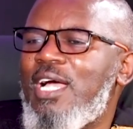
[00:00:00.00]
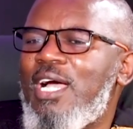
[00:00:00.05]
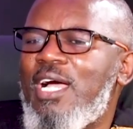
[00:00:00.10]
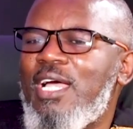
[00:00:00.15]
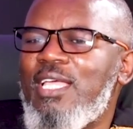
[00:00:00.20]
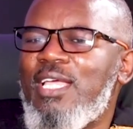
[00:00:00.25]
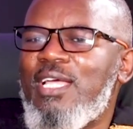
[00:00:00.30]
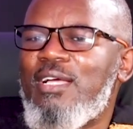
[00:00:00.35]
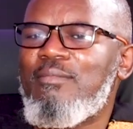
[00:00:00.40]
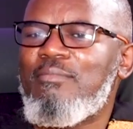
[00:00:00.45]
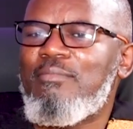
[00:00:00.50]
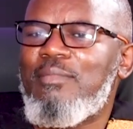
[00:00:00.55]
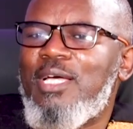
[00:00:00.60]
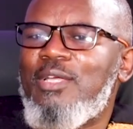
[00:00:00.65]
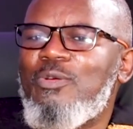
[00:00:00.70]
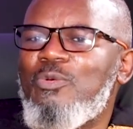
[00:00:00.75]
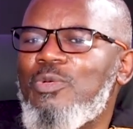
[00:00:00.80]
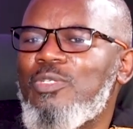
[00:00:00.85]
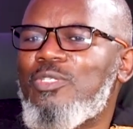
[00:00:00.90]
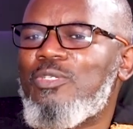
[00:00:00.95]
A young
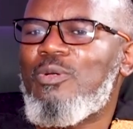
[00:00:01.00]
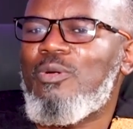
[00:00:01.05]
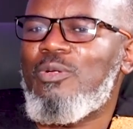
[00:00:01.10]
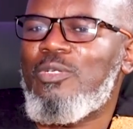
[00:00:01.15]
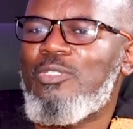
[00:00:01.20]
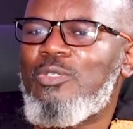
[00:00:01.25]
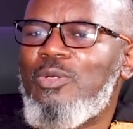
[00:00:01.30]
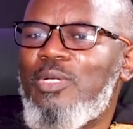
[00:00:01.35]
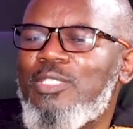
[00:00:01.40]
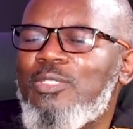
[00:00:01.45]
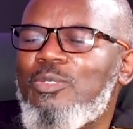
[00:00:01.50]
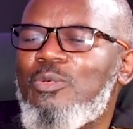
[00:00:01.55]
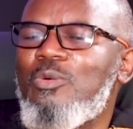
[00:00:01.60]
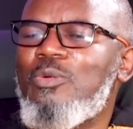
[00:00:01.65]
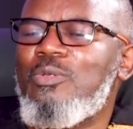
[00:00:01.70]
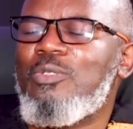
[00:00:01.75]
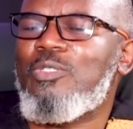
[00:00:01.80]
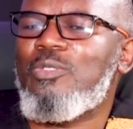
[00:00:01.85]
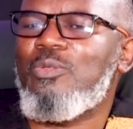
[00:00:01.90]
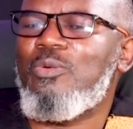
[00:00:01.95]
man was called to a
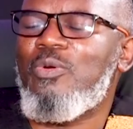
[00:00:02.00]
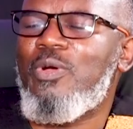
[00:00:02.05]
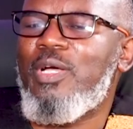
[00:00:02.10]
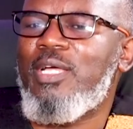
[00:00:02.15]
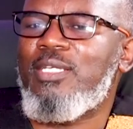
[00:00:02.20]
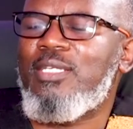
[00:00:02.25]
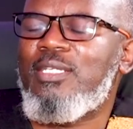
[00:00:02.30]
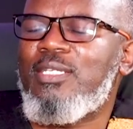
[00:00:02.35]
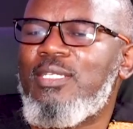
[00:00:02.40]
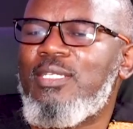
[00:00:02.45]
school to go and